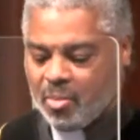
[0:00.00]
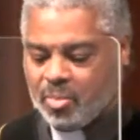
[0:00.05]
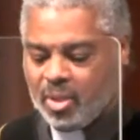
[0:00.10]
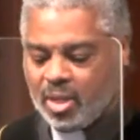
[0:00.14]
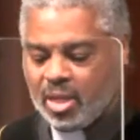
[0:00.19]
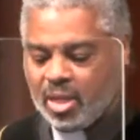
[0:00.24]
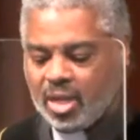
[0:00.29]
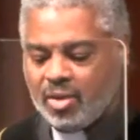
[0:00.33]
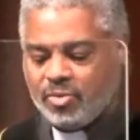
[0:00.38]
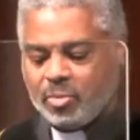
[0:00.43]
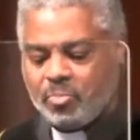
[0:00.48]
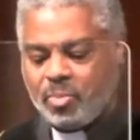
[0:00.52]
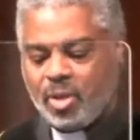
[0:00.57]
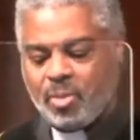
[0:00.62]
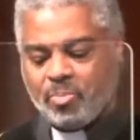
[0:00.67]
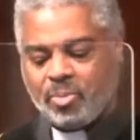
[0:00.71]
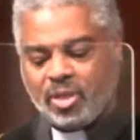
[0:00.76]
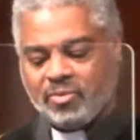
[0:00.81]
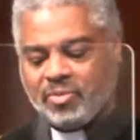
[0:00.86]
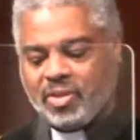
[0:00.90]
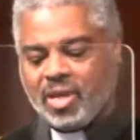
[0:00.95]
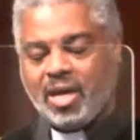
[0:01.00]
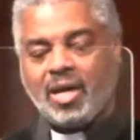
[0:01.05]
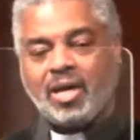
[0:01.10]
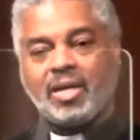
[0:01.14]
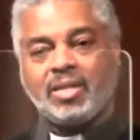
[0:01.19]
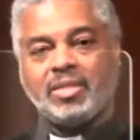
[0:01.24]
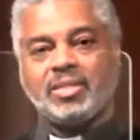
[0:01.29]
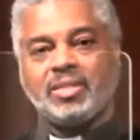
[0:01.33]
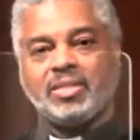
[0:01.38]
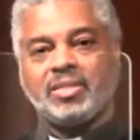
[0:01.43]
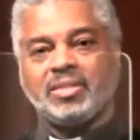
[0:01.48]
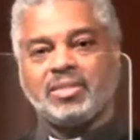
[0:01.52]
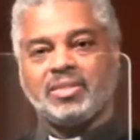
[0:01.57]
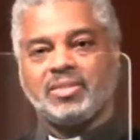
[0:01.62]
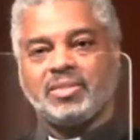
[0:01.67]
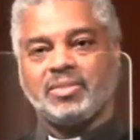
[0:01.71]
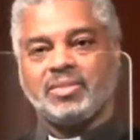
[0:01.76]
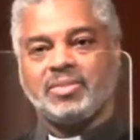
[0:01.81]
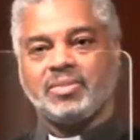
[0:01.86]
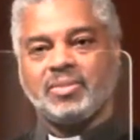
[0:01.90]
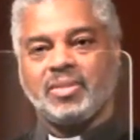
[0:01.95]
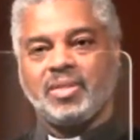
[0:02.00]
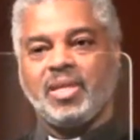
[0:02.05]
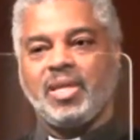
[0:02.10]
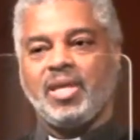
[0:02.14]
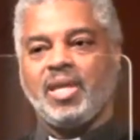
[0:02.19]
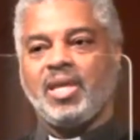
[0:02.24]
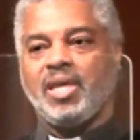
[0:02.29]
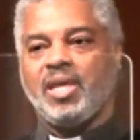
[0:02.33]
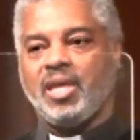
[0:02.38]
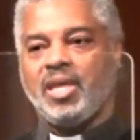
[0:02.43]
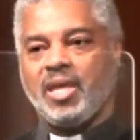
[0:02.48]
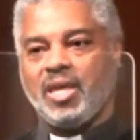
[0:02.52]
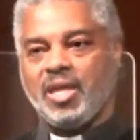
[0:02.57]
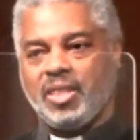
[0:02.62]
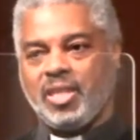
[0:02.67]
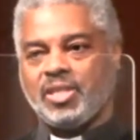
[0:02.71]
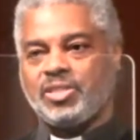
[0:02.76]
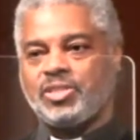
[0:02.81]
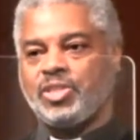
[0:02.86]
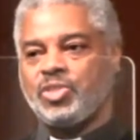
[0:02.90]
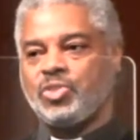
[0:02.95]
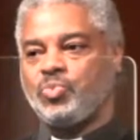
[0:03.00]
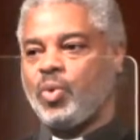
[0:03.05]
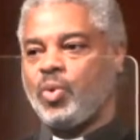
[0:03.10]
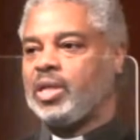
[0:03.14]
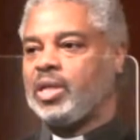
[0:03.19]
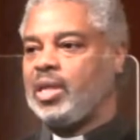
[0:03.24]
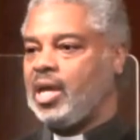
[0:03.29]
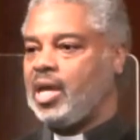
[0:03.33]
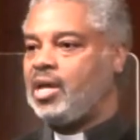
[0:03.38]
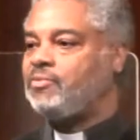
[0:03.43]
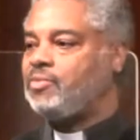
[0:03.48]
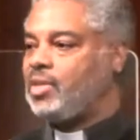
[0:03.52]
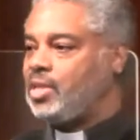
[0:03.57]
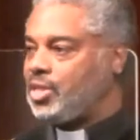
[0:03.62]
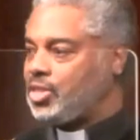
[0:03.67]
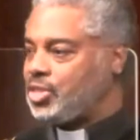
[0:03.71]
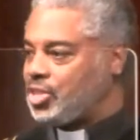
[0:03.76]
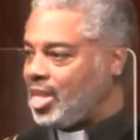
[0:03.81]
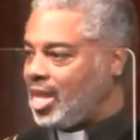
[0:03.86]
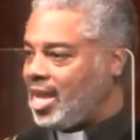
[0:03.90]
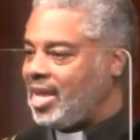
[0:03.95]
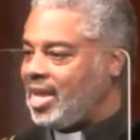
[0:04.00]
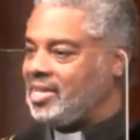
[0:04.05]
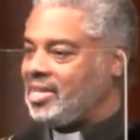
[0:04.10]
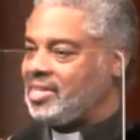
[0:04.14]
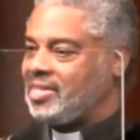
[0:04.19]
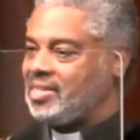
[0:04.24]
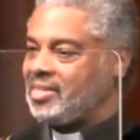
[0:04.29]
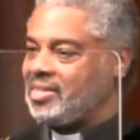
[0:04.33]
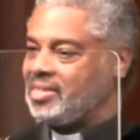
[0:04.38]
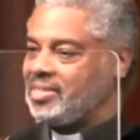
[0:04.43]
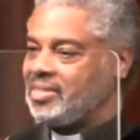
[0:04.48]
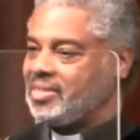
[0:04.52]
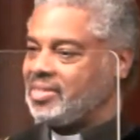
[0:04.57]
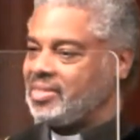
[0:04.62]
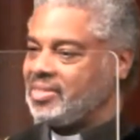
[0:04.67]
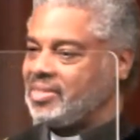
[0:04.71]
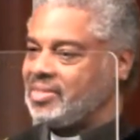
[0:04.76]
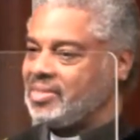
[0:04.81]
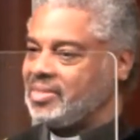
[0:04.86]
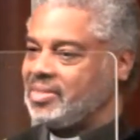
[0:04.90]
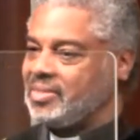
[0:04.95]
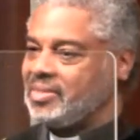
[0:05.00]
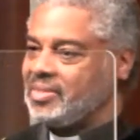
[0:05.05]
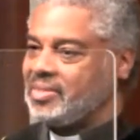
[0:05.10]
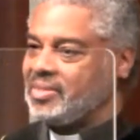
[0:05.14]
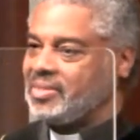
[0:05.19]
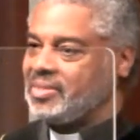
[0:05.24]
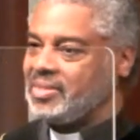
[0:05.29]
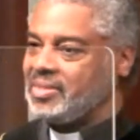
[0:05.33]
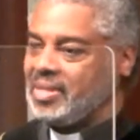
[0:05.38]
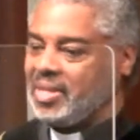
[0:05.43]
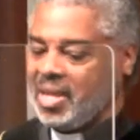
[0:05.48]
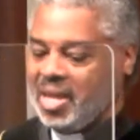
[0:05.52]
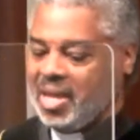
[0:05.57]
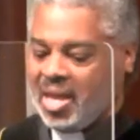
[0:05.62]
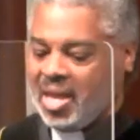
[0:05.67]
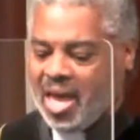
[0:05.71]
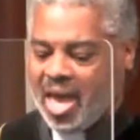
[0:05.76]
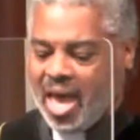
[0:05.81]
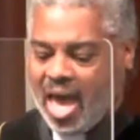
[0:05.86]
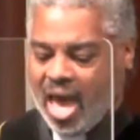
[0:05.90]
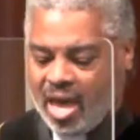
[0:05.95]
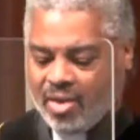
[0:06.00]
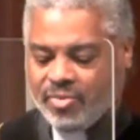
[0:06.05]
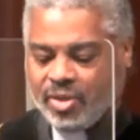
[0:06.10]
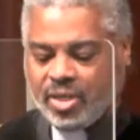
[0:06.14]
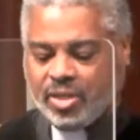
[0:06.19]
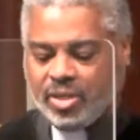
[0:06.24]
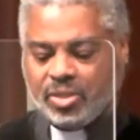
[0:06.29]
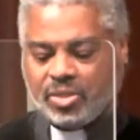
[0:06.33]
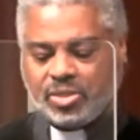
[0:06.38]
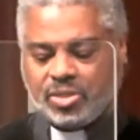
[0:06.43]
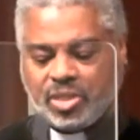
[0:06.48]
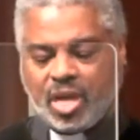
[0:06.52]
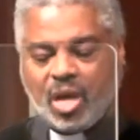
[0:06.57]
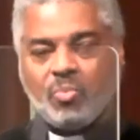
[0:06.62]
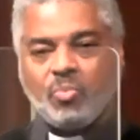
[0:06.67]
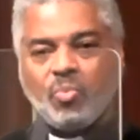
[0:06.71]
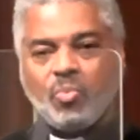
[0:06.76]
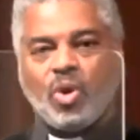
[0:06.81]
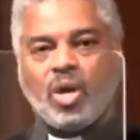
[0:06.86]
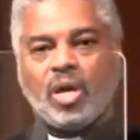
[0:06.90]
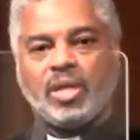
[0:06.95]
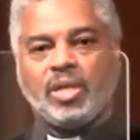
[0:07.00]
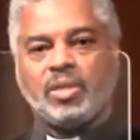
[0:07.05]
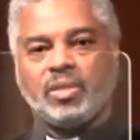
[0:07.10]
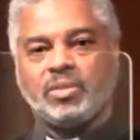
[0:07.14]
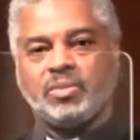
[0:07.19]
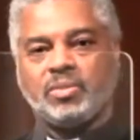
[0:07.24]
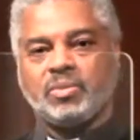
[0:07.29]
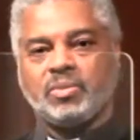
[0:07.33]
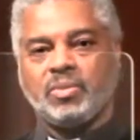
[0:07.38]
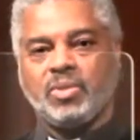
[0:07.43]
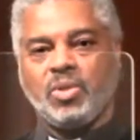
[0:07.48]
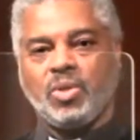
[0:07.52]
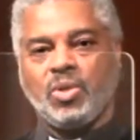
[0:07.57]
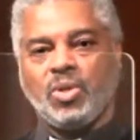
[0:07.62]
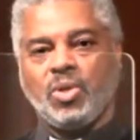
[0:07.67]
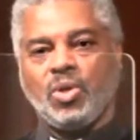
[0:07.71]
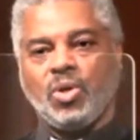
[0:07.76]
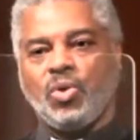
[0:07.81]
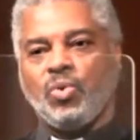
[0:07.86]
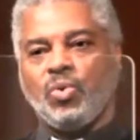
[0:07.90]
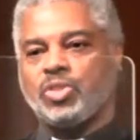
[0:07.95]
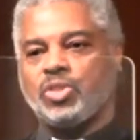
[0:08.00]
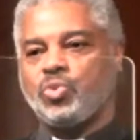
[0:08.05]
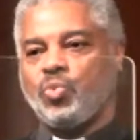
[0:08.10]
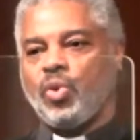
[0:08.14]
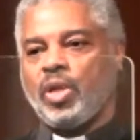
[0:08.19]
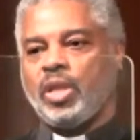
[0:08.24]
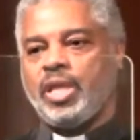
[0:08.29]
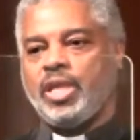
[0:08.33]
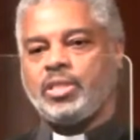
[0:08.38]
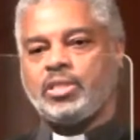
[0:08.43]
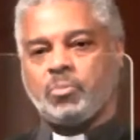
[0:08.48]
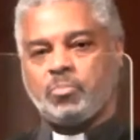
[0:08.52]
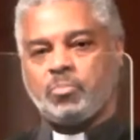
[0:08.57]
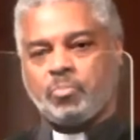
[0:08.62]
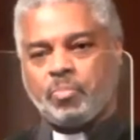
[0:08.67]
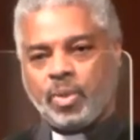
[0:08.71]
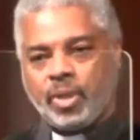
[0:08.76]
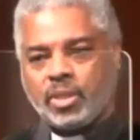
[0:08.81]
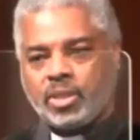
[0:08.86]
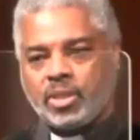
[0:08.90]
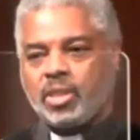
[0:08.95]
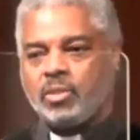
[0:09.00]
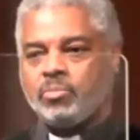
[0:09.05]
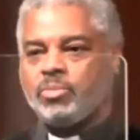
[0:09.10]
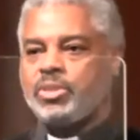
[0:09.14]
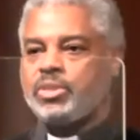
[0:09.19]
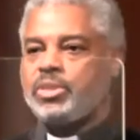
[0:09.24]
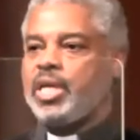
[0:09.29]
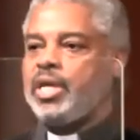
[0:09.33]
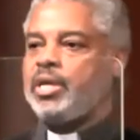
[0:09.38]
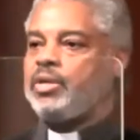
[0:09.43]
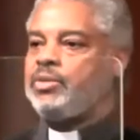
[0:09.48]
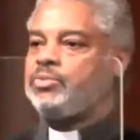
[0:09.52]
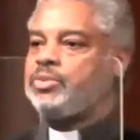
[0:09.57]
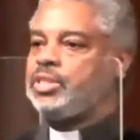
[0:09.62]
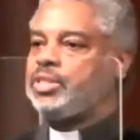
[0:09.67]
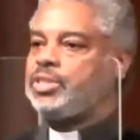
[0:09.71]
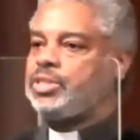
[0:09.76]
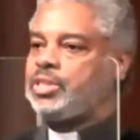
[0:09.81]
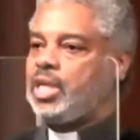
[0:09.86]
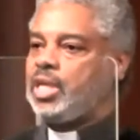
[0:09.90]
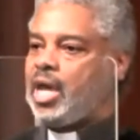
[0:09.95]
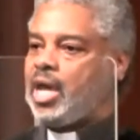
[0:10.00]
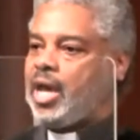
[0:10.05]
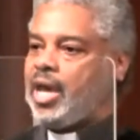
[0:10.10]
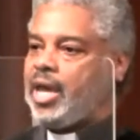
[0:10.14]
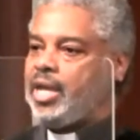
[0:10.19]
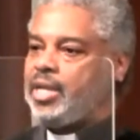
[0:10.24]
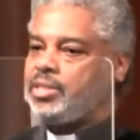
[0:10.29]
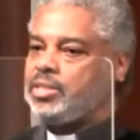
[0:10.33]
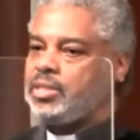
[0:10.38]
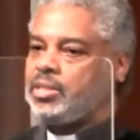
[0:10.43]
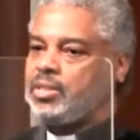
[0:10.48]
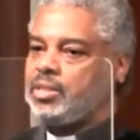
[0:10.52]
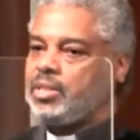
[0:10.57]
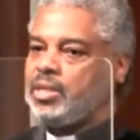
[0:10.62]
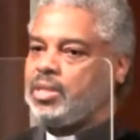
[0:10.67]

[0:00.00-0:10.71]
Beloved people of God, this is what love looks like. Having someone who is willing to put themselves aside